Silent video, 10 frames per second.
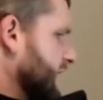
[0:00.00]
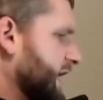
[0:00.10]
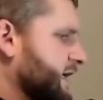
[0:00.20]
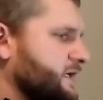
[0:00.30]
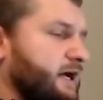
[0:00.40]

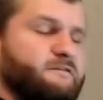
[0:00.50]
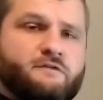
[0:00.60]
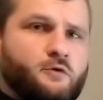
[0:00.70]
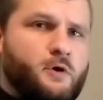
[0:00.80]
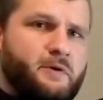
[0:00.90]
And I have
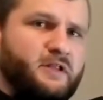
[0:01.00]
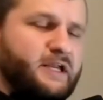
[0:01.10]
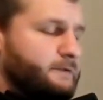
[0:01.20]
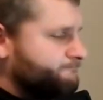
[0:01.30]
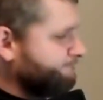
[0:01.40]
full
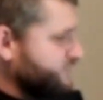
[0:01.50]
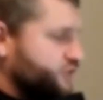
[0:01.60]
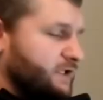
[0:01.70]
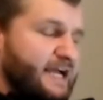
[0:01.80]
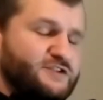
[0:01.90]
mobility.
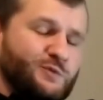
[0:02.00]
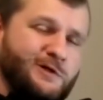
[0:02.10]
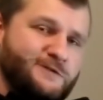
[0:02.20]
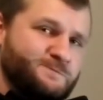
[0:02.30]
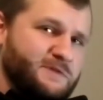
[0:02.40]
So last
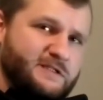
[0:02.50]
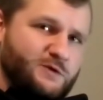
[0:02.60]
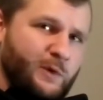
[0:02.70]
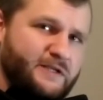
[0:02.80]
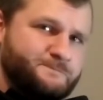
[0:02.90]
one is a
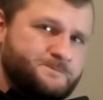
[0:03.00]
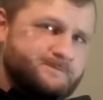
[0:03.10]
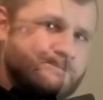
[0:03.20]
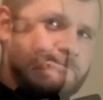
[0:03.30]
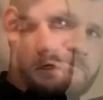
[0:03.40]
win.
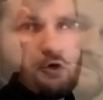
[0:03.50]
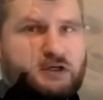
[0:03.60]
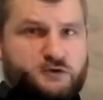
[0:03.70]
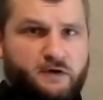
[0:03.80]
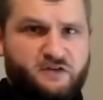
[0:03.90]
Okay,
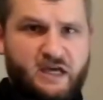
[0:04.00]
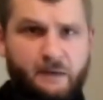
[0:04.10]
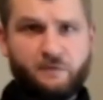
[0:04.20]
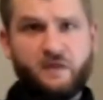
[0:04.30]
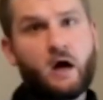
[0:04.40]
so I've
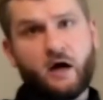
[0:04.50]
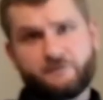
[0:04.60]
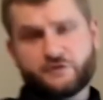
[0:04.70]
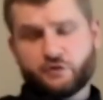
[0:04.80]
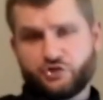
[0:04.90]
kept the
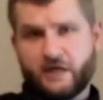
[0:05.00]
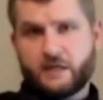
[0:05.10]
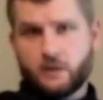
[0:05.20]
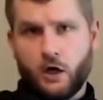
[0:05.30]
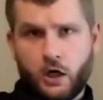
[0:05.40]
officer
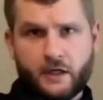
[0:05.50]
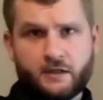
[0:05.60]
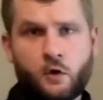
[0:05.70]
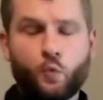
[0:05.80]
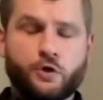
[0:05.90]
jacket
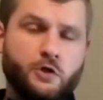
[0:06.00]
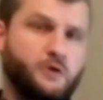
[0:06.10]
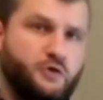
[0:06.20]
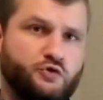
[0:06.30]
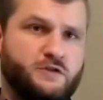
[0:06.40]
on. We're
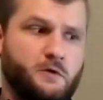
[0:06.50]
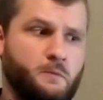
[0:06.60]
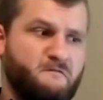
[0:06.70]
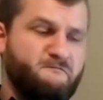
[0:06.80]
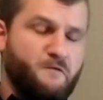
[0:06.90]
gonna do
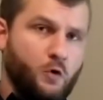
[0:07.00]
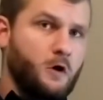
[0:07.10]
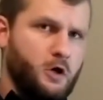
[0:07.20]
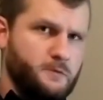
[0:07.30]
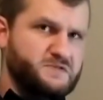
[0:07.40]
some
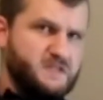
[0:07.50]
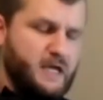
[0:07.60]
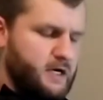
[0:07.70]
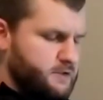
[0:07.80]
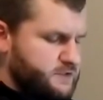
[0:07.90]
forearms
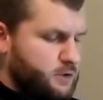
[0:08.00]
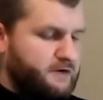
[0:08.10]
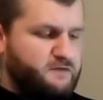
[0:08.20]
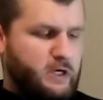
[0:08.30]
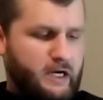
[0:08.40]
now. So
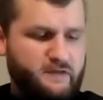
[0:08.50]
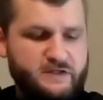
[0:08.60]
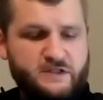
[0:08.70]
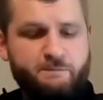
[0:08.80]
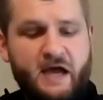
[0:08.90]
I've got the
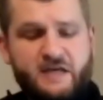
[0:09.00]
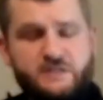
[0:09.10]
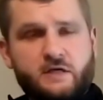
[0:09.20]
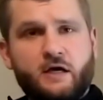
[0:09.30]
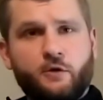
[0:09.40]

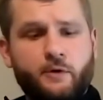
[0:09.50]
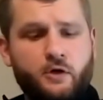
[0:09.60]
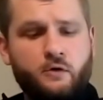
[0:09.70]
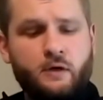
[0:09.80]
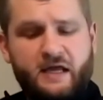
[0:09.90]
Spez
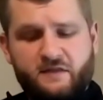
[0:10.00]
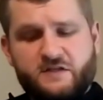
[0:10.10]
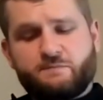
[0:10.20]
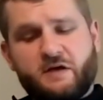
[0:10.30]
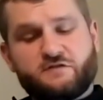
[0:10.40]
Elbow and the
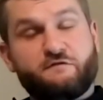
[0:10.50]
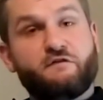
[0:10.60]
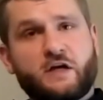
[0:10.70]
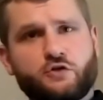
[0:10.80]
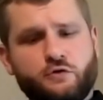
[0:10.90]
Spez
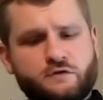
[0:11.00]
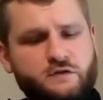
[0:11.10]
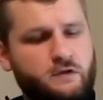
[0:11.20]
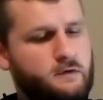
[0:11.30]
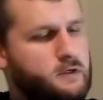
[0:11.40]

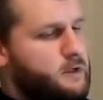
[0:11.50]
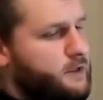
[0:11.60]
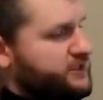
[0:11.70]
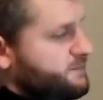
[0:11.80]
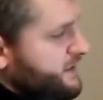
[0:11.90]
Vectors,
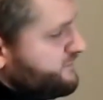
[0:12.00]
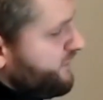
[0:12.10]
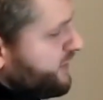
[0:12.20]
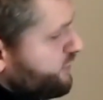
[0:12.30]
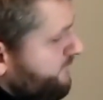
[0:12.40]
Spez
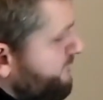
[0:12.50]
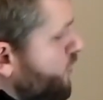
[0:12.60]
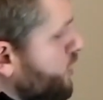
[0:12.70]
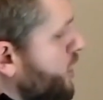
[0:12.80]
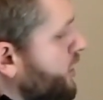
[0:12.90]
Vector
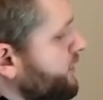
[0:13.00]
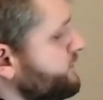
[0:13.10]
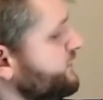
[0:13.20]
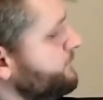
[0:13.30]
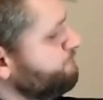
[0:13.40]

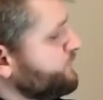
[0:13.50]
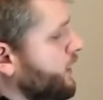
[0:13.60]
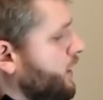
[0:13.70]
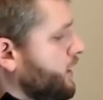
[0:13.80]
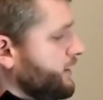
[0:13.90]
forearms
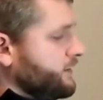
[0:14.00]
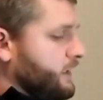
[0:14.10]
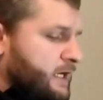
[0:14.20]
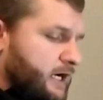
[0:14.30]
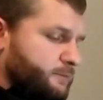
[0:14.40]
on.
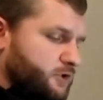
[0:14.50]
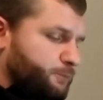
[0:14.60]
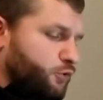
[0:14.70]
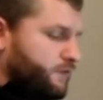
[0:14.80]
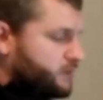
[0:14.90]
I'm gonna
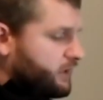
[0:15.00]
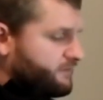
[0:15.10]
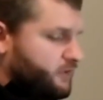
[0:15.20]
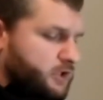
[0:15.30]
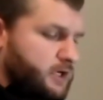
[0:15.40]
pull the
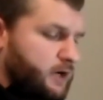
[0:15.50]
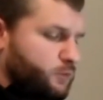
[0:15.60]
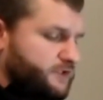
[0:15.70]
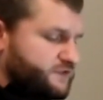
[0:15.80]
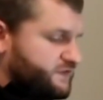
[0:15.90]
glove on. I
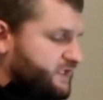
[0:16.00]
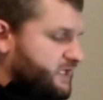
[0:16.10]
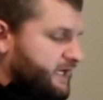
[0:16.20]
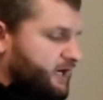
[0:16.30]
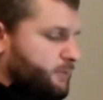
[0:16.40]
wanna see
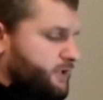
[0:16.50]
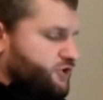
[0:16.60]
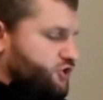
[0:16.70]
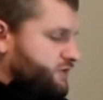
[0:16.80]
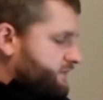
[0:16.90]
how
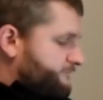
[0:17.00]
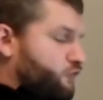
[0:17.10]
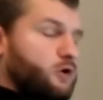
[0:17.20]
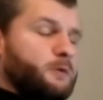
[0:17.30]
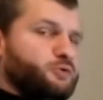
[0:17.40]
much
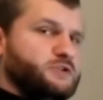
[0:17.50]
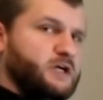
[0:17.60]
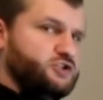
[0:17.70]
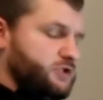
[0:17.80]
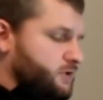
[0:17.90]
forearm
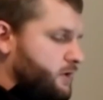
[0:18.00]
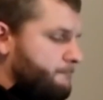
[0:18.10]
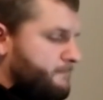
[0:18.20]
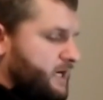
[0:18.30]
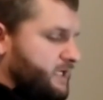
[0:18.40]
protection
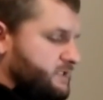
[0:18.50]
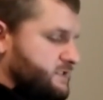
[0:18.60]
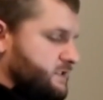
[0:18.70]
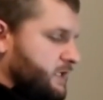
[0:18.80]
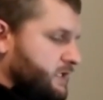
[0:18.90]
might
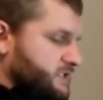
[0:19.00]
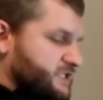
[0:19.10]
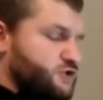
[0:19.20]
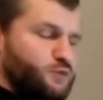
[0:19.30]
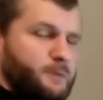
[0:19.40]

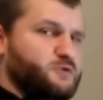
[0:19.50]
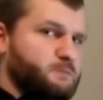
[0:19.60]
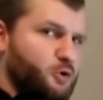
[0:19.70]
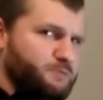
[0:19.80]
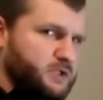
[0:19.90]
disrupt
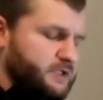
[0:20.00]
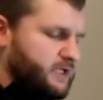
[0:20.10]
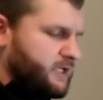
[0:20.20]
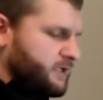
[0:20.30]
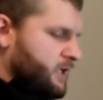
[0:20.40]

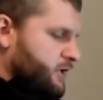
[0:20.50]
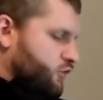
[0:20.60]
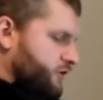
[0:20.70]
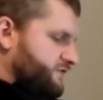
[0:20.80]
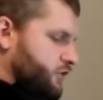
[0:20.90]
mobility,
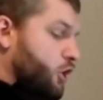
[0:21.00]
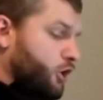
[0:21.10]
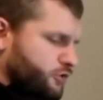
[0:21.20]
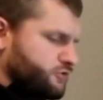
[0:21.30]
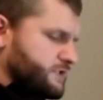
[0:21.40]
or if they're
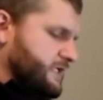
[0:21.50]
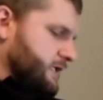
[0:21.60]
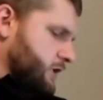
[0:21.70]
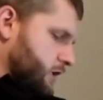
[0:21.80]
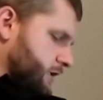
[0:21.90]
harder to
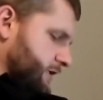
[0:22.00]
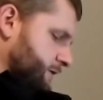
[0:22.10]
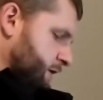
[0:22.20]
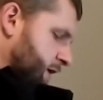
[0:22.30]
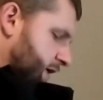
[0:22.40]
get
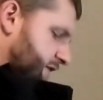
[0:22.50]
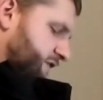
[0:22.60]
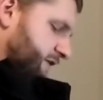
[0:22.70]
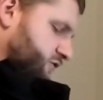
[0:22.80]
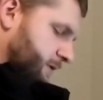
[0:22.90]
on, if I
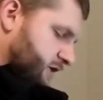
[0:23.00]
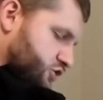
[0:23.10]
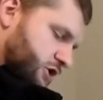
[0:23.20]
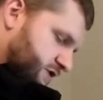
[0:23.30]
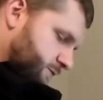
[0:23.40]
have to make
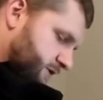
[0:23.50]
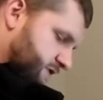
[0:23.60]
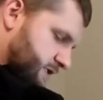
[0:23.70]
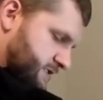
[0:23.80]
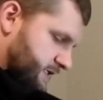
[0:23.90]

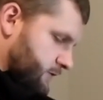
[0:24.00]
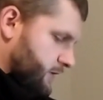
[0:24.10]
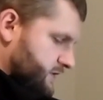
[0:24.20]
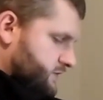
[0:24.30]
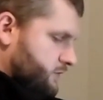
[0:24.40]
adjustments,
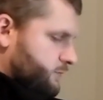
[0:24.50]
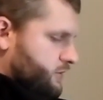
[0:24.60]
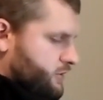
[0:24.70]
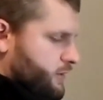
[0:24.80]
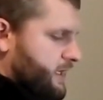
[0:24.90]
etc. So I'm
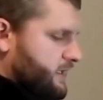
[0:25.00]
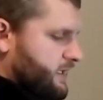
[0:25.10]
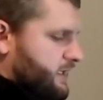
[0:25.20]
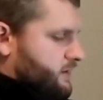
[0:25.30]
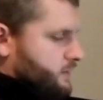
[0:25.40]
gonna go ahead
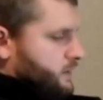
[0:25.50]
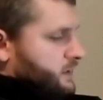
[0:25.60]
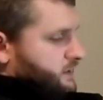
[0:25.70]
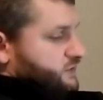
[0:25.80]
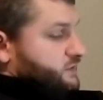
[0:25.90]
and
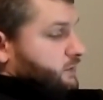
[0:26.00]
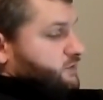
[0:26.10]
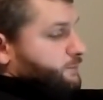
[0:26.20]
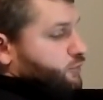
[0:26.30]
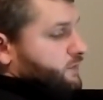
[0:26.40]
start
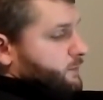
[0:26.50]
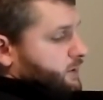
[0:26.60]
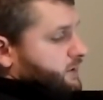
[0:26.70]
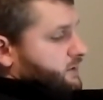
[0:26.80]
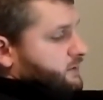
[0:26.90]
to pull them
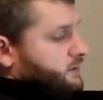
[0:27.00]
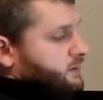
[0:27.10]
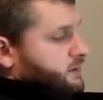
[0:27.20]
on.